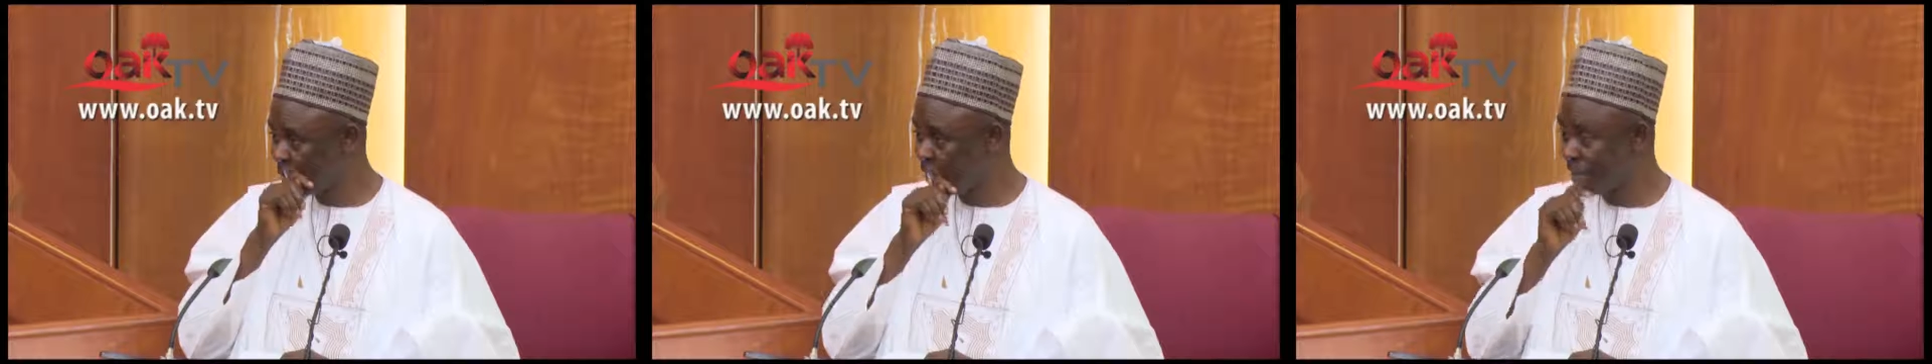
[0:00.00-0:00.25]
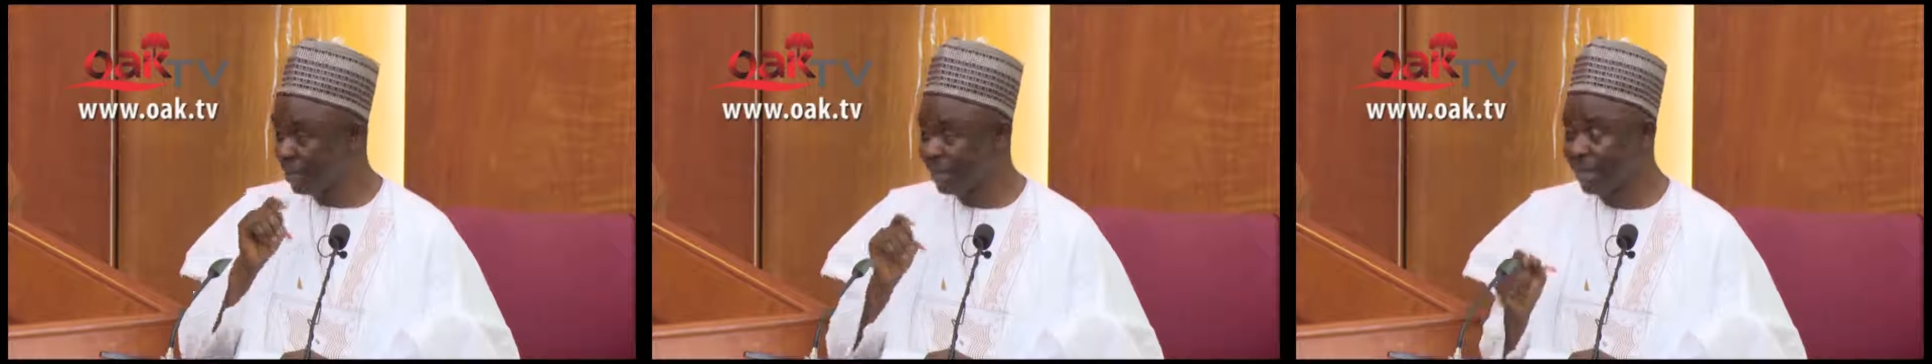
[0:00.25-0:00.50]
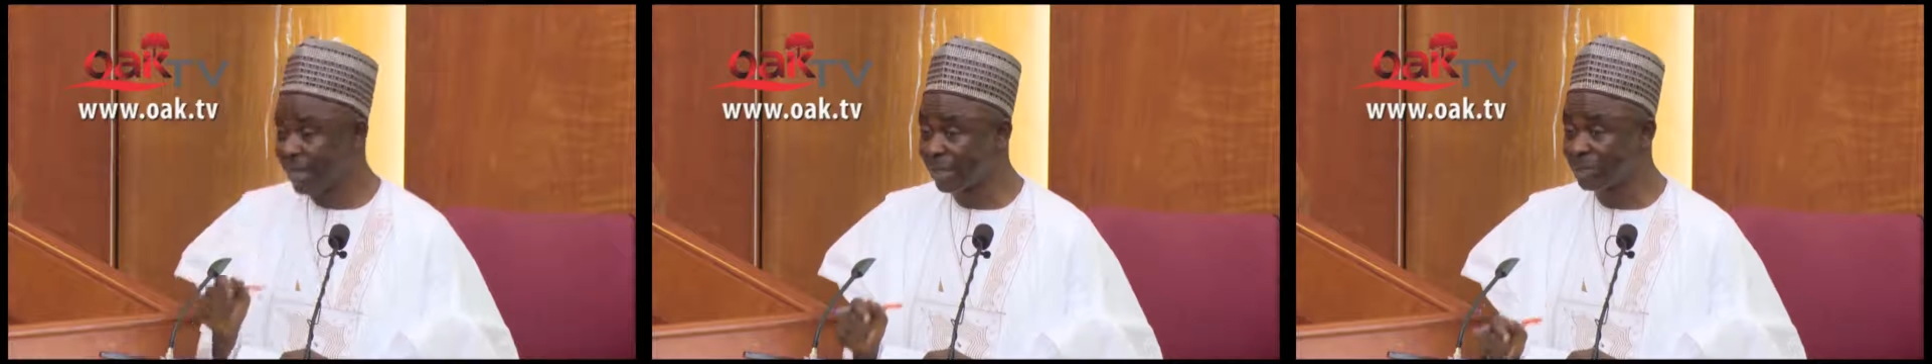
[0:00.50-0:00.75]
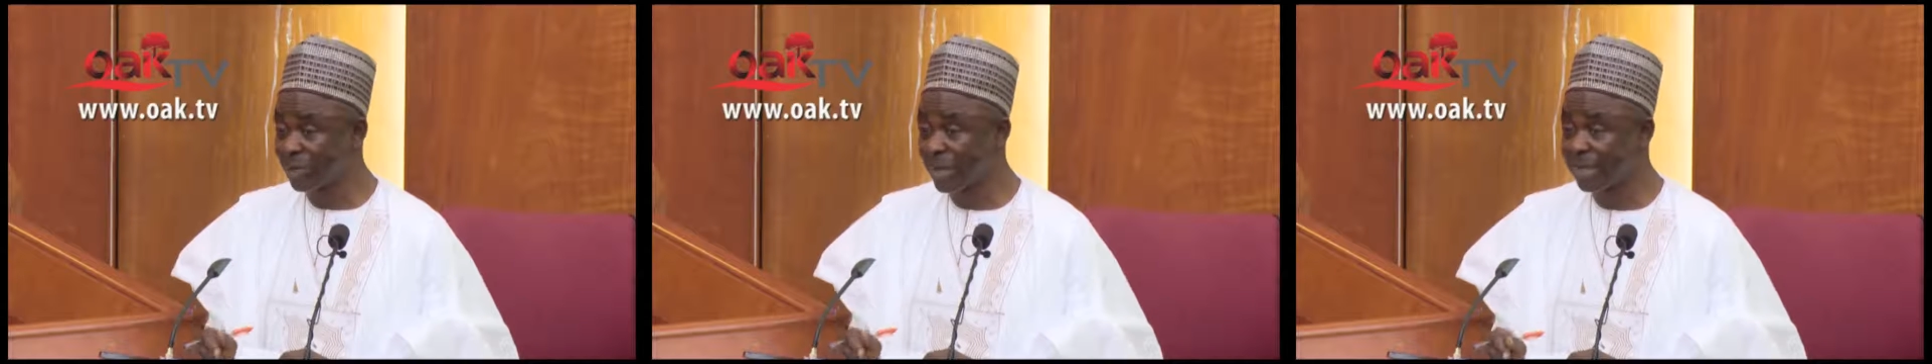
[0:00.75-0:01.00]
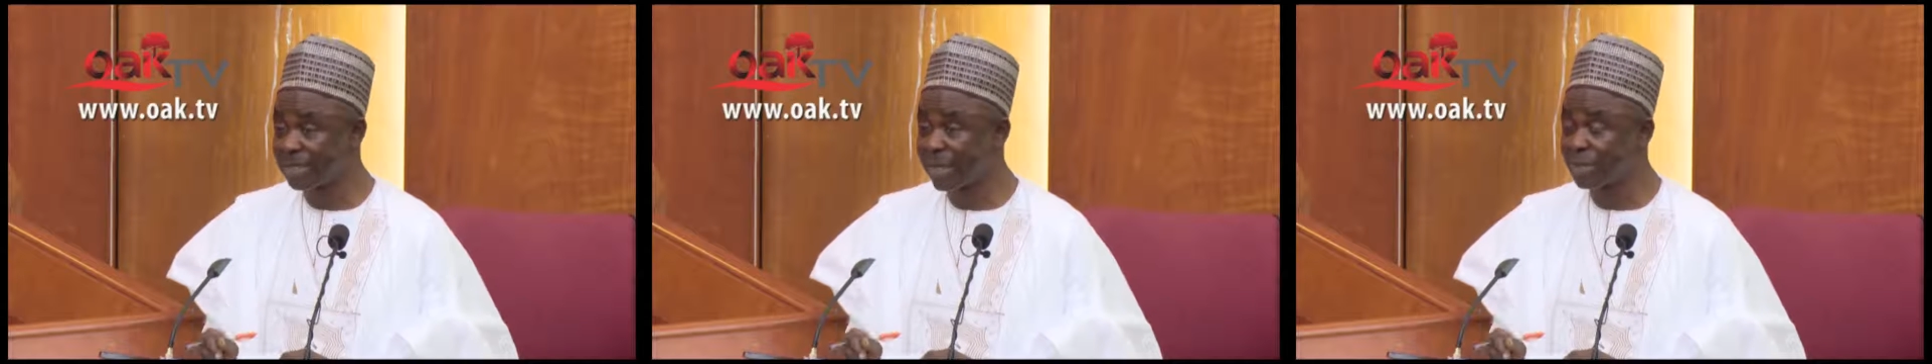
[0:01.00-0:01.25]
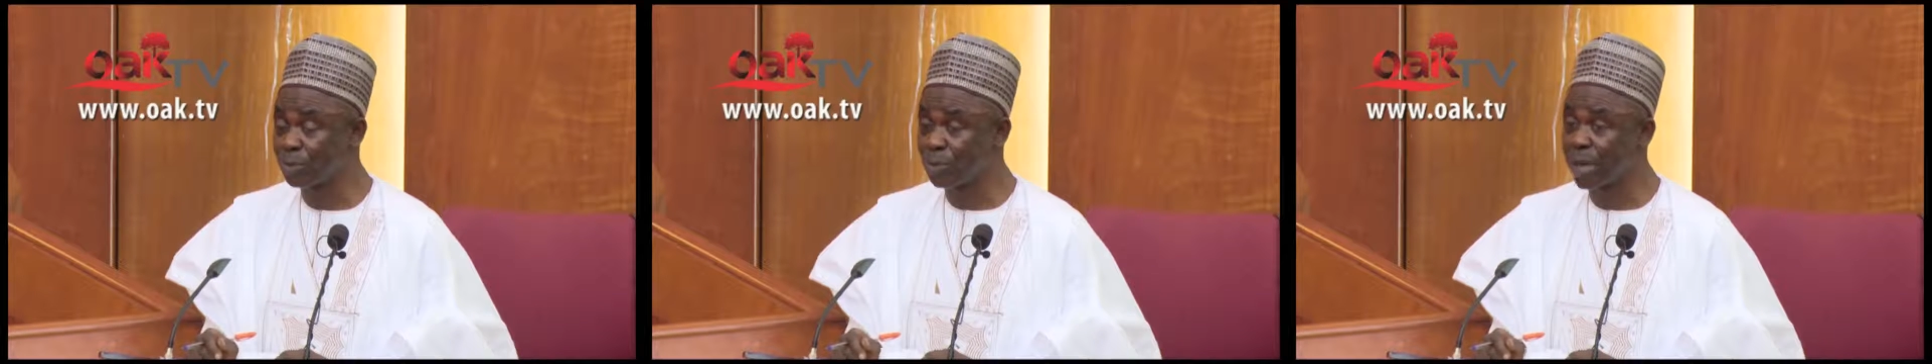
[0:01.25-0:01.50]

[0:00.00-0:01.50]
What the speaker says: The lecturers as